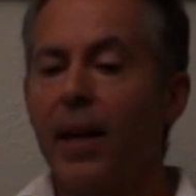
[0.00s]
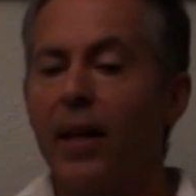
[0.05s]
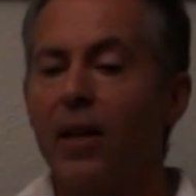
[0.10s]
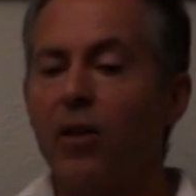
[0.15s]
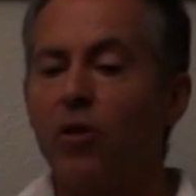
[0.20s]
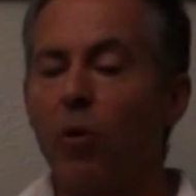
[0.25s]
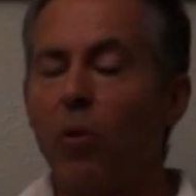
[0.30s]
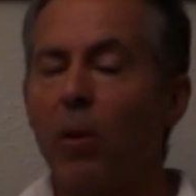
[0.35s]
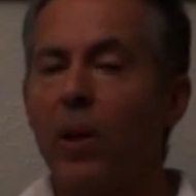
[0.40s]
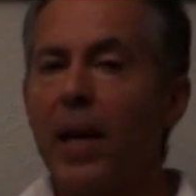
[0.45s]

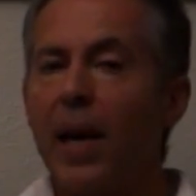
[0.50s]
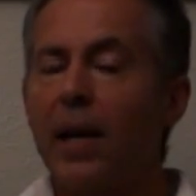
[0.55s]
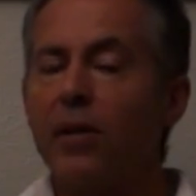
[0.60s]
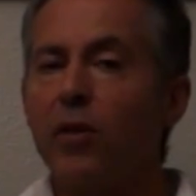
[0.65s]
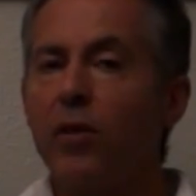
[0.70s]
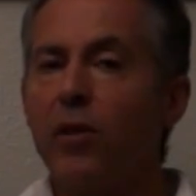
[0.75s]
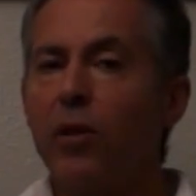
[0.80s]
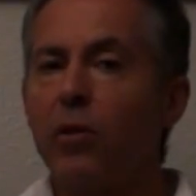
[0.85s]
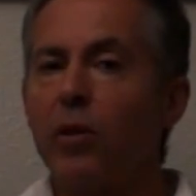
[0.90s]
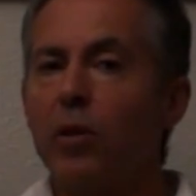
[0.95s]
So all he has
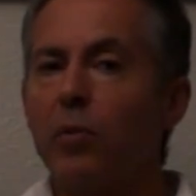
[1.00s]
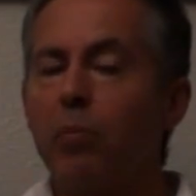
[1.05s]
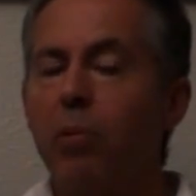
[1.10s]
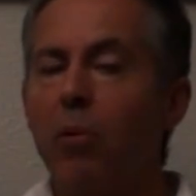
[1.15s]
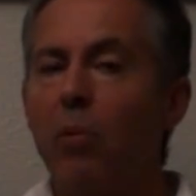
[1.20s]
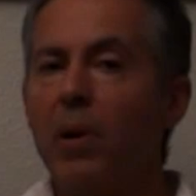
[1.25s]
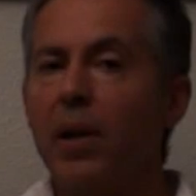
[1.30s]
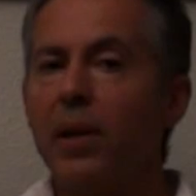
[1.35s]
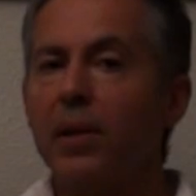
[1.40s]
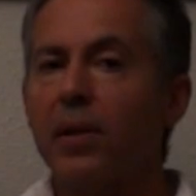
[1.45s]
to do is
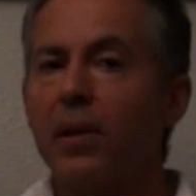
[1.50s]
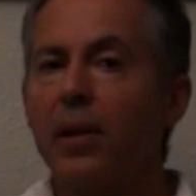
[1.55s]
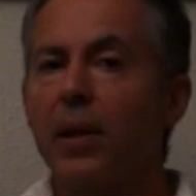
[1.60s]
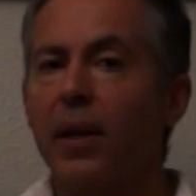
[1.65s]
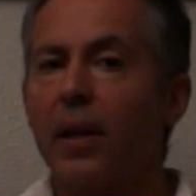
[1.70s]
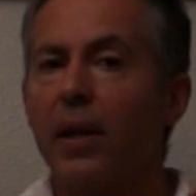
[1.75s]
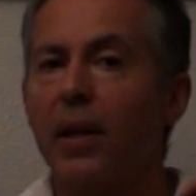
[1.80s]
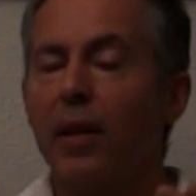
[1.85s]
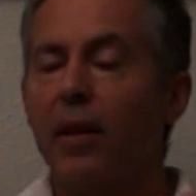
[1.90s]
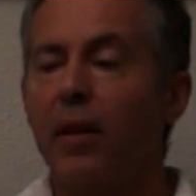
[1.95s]
point
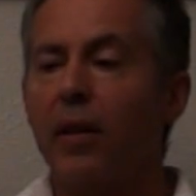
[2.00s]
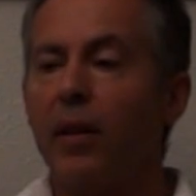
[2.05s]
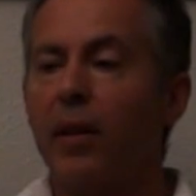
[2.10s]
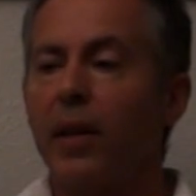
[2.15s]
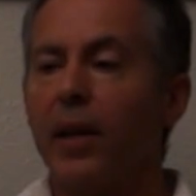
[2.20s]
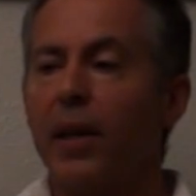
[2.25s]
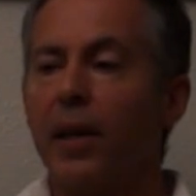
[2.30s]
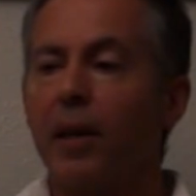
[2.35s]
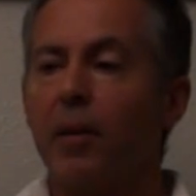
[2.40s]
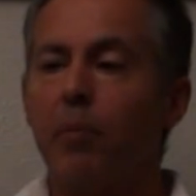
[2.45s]

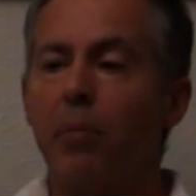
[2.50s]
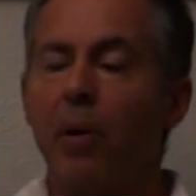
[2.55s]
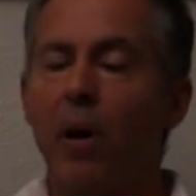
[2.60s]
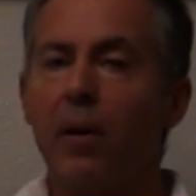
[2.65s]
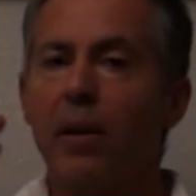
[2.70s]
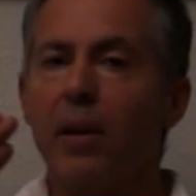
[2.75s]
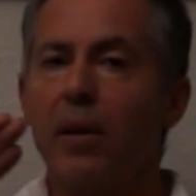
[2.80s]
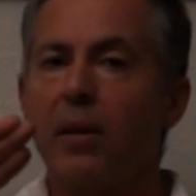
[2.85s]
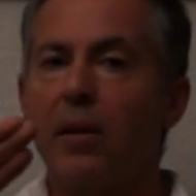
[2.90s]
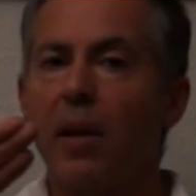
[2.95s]
the part
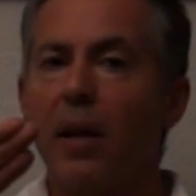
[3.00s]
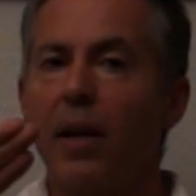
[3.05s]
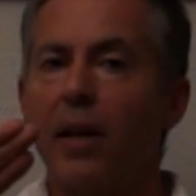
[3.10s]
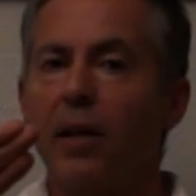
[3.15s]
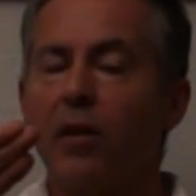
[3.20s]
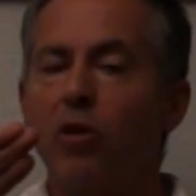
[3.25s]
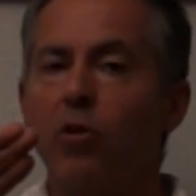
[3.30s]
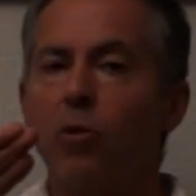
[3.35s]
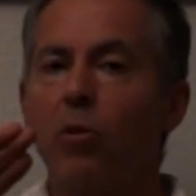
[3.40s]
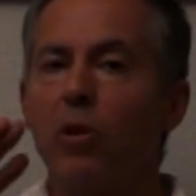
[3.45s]
of the
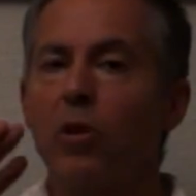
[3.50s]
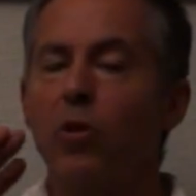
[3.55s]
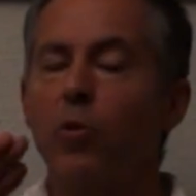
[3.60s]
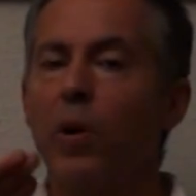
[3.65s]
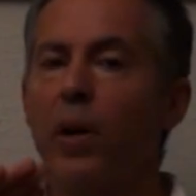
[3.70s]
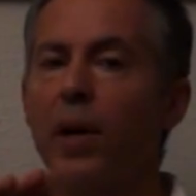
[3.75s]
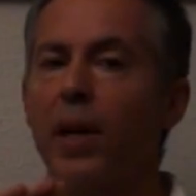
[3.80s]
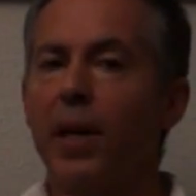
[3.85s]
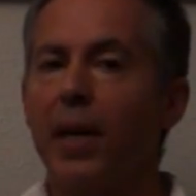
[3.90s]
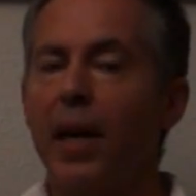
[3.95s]
sign towards
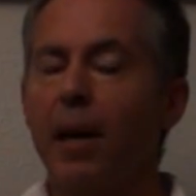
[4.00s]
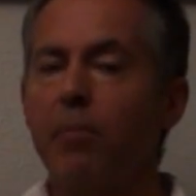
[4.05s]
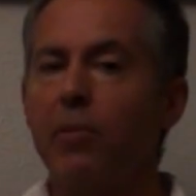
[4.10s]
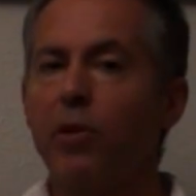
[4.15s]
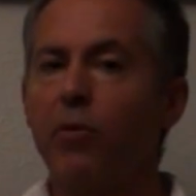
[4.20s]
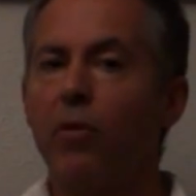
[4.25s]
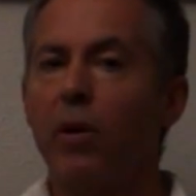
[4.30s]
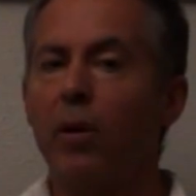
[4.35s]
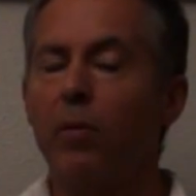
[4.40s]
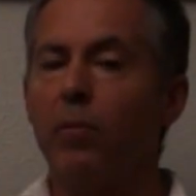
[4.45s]
where he comes
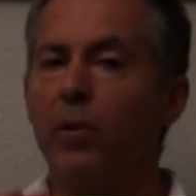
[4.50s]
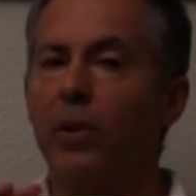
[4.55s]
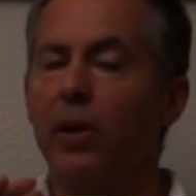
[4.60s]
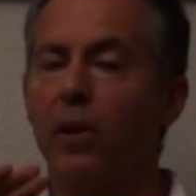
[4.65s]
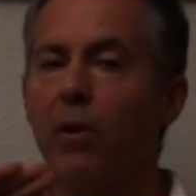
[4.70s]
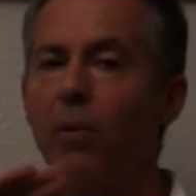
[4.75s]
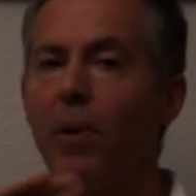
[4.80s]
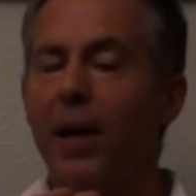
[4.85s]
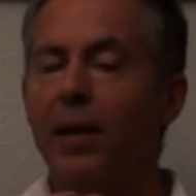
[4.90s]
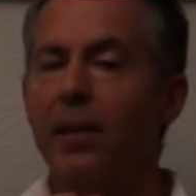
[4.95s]
from with the
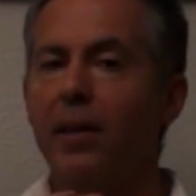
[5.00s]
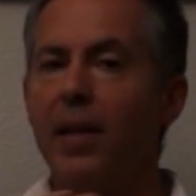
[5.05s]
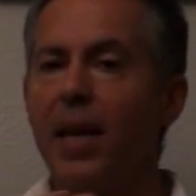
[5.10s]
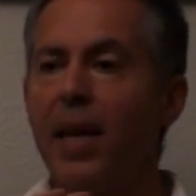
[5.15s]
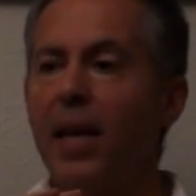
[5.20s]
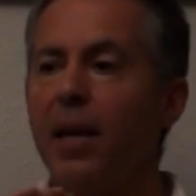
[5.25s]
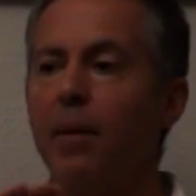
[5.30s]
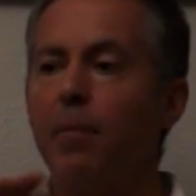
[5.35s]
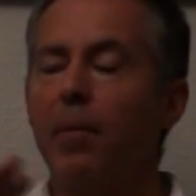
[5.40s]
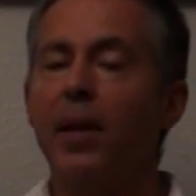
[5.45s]
correct
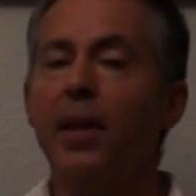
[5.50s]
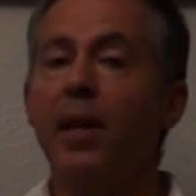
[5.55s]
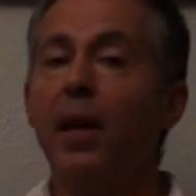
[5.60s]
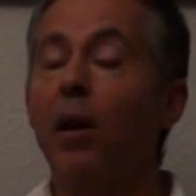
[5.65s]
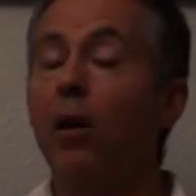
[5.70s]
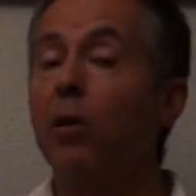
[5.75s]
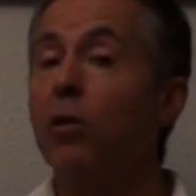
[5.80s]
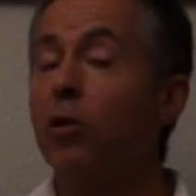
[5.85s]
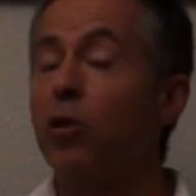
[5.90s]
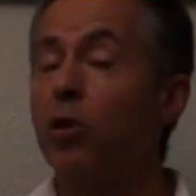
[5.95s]
name, and the
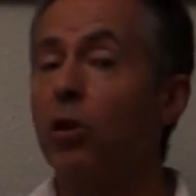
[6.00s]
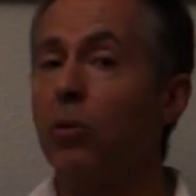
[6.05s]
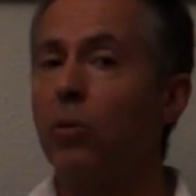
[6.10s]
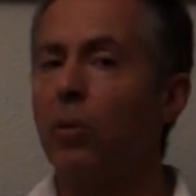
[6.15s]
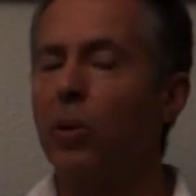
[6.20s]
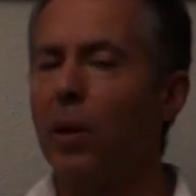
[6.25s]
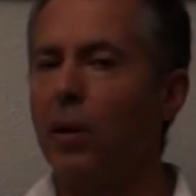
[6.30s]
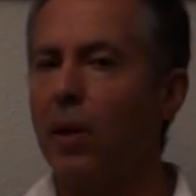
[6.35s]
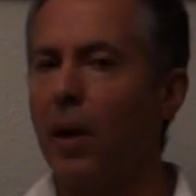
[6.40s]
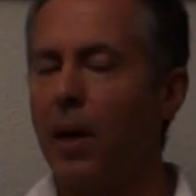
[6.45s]
other 2
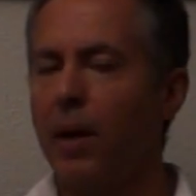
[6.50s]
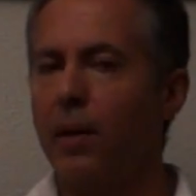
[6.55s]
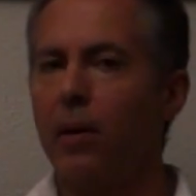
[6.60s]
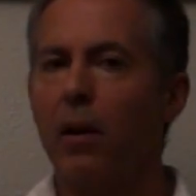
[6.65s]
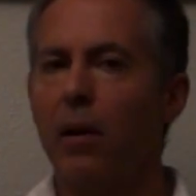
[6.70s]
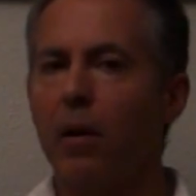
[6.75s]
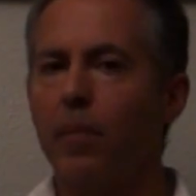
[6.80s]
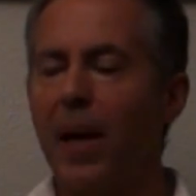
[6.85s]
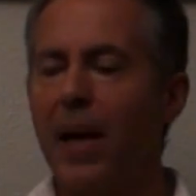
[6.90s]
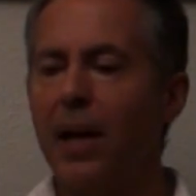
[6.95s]
will align
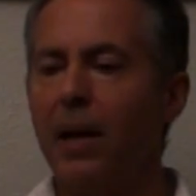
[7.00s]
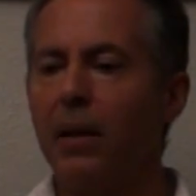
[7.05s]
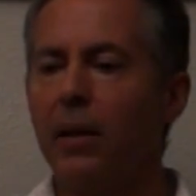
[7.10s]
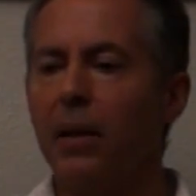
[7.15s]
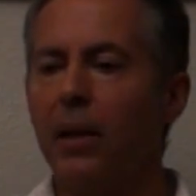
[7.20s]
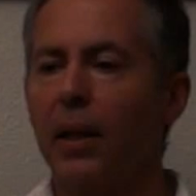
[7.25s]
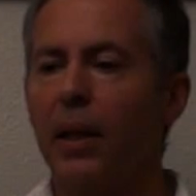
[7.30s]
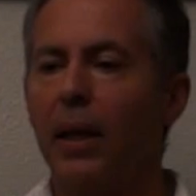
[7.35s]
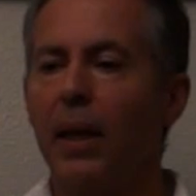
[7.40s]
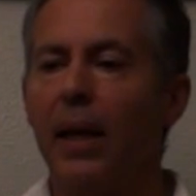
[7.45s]

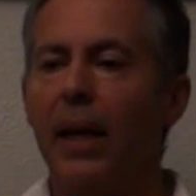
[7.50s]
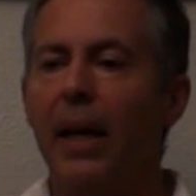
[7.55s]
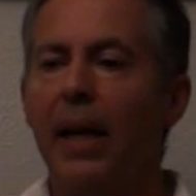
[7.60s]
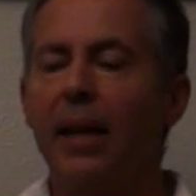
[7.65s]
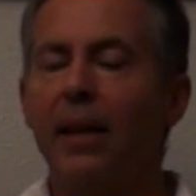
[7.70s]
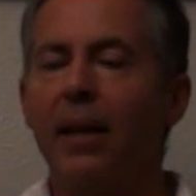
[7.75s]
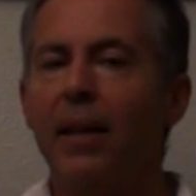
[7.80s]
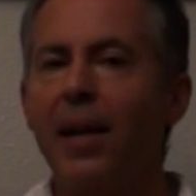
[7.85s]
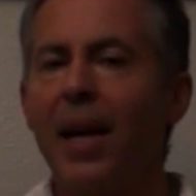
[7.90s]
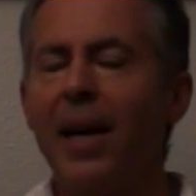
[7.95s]
automatically.
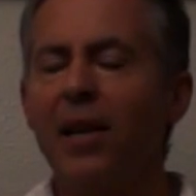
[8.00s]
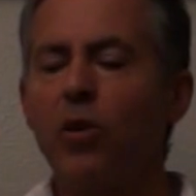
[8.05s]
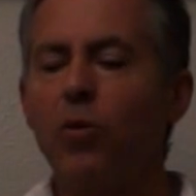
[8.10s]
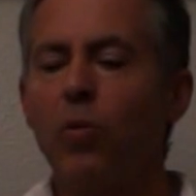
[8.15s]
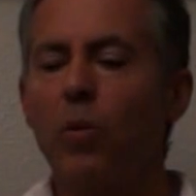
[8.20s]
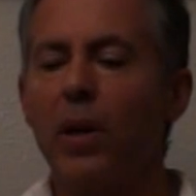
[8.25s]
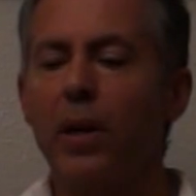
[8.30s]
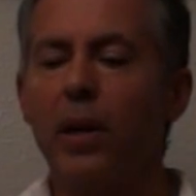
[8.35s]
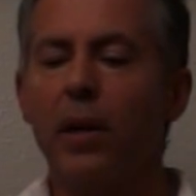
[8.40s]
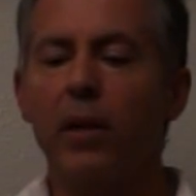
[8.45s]
The next
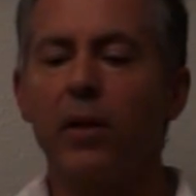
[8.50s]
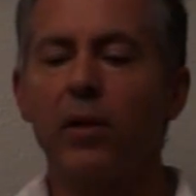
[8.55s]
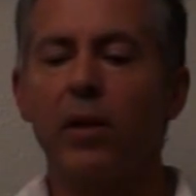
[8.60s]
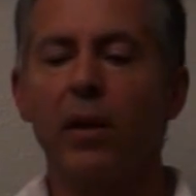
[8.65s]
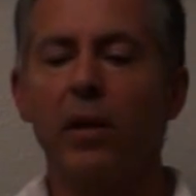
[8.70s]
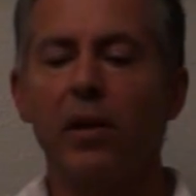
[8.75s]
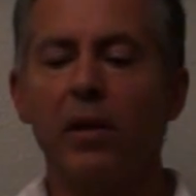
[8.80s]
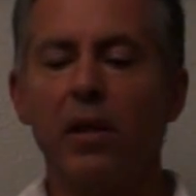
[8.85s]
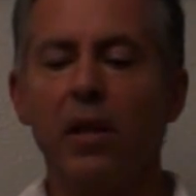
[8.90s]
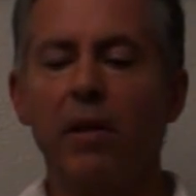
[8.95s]
one is,
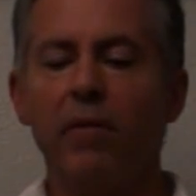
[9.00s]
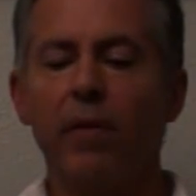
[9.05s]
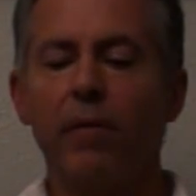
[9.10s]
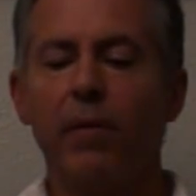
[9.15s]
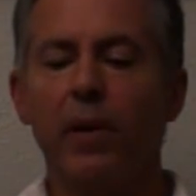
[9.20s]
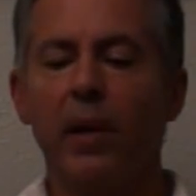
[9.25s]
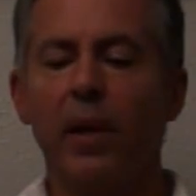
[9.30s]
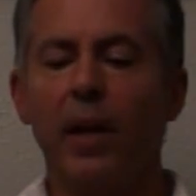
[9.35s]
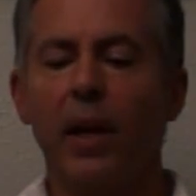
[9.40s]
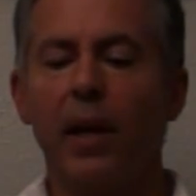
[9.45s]
conceive of
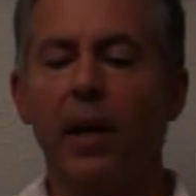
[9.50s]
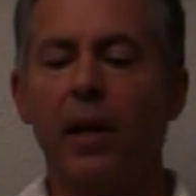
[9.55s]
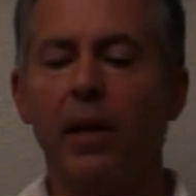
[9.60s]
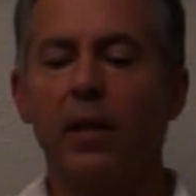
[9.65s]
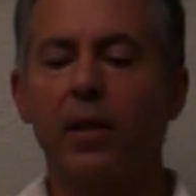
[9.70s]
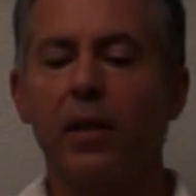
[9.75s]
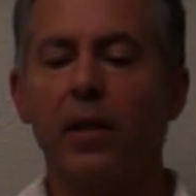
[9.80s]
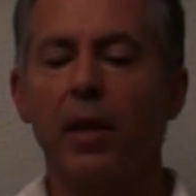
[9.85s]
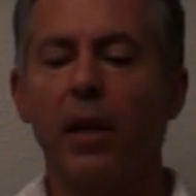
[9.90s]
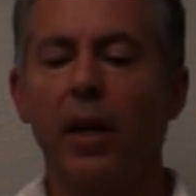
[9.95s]
it
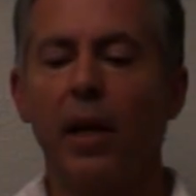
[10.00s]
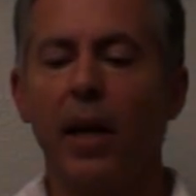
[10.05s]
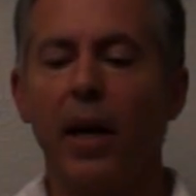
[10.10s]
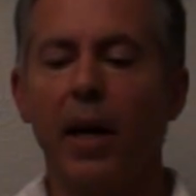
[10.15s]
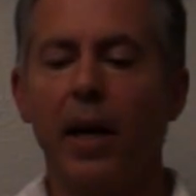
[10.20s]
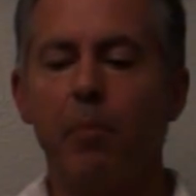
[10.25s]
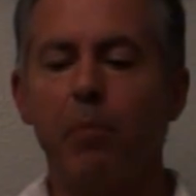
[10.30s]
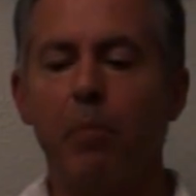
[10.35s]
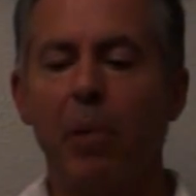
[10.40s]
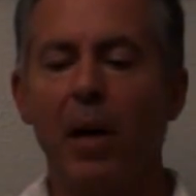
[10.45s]
as
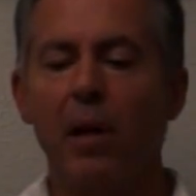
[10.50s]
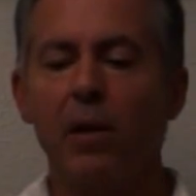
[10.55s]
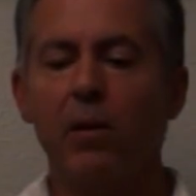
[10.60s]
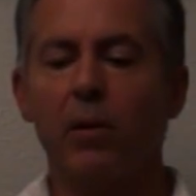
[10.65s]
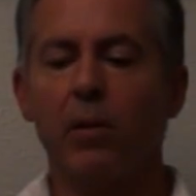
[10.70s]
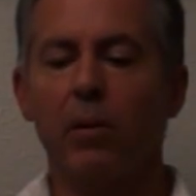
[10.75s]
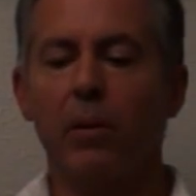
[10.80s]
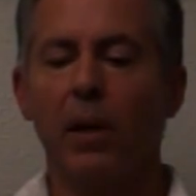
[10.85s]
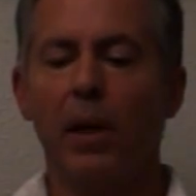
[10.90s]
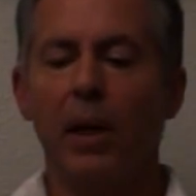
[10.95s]
a
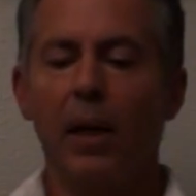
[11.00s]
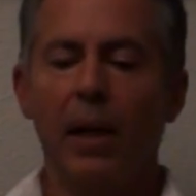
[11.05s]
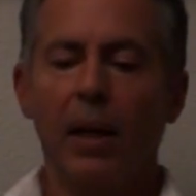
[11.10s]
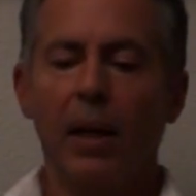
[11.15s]
puzzle